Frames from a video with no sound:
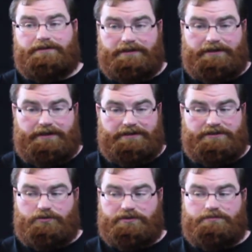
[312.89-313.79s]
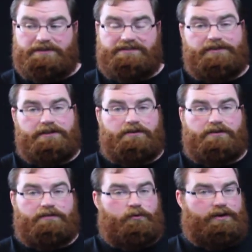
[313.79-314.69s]
Unless you were specifically
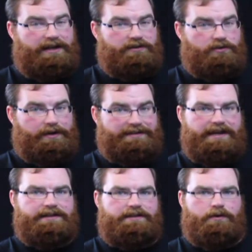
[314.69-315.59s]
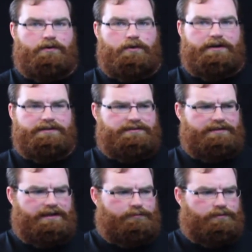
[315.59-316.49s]
looking for it and knew exactly where it
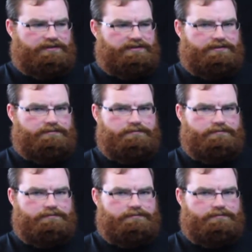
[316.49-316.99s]
was